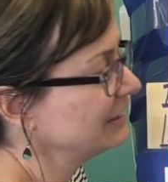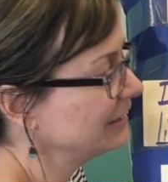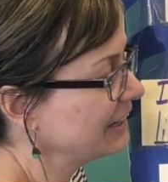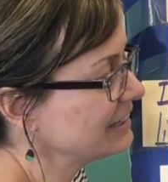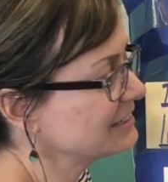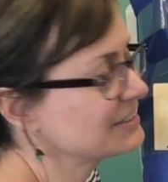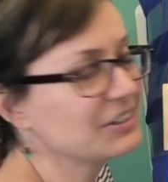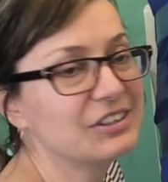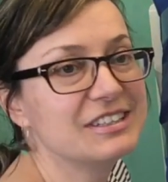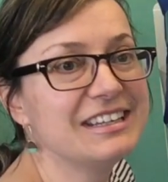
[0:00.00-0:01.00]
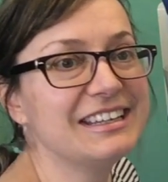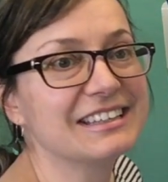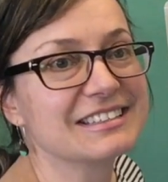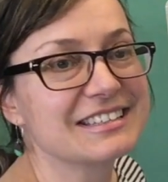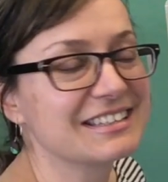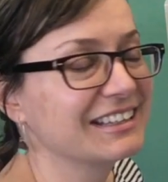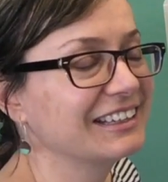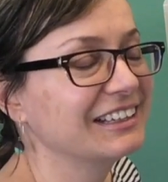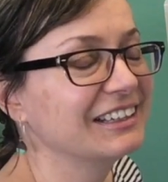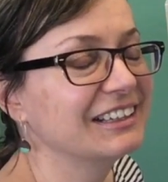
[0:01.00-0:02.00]
like sardines.
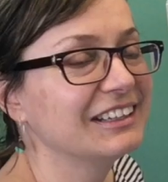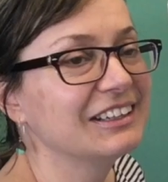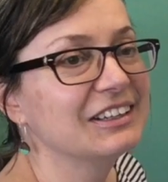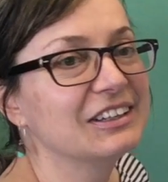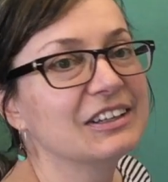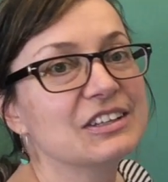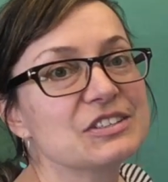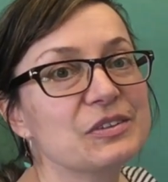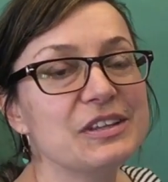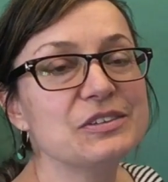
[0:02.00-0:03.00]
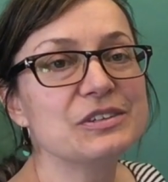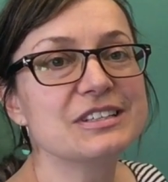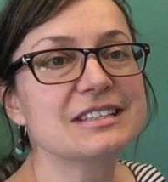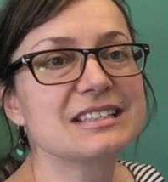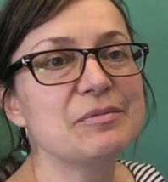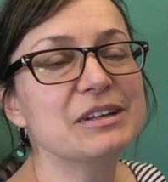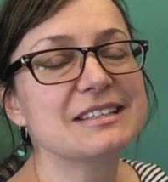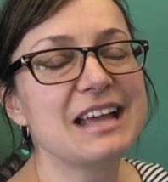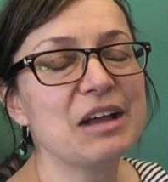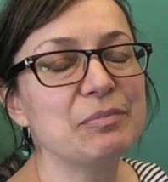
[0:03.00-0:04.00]
So these are just some
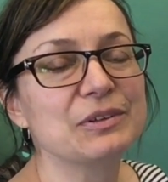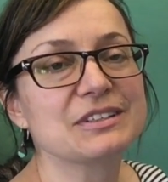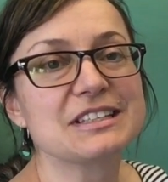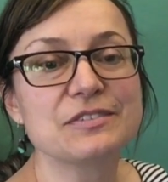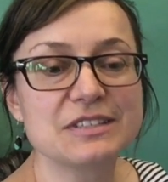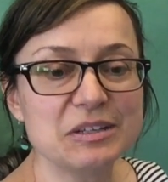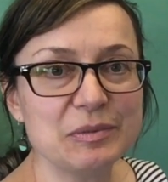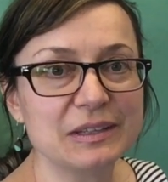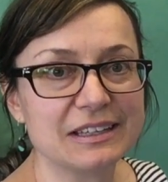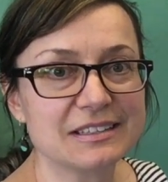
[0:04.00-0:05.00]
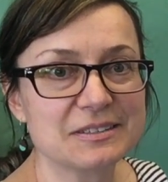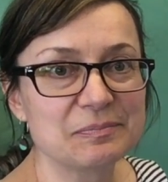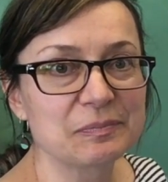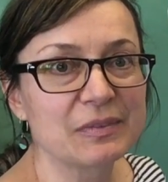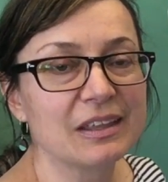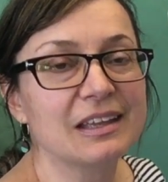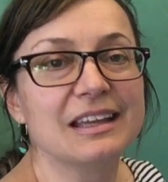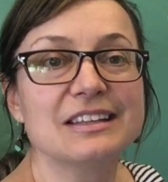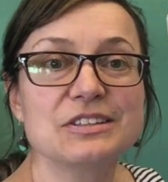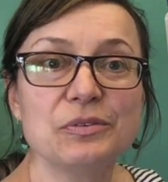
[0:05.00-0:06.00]
examples of similes.
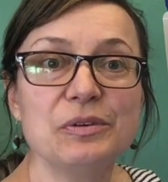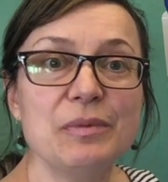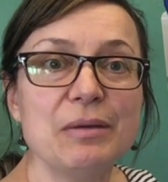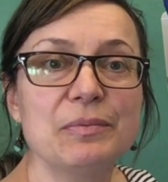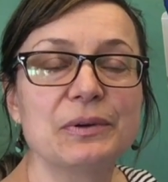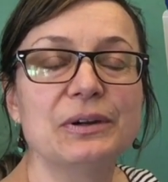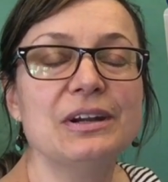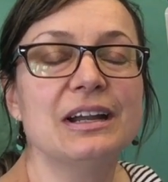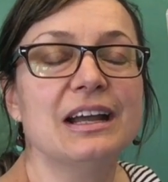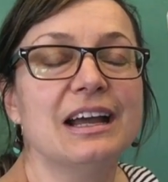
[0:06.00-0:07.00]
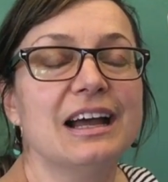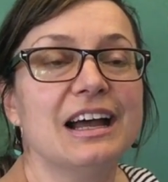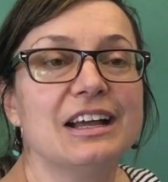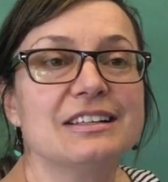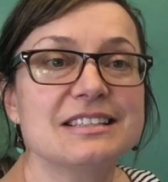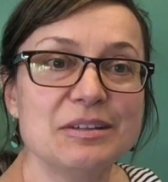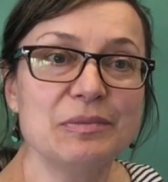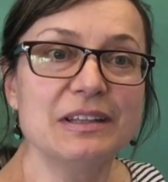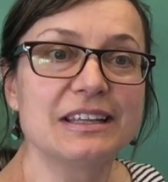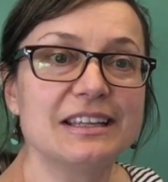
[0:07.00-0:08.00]
And so remember,
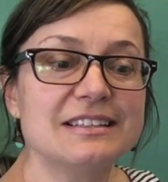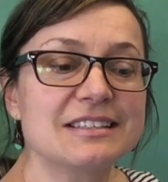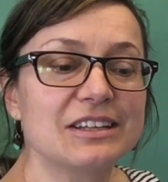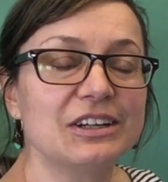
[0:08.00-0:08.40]
similes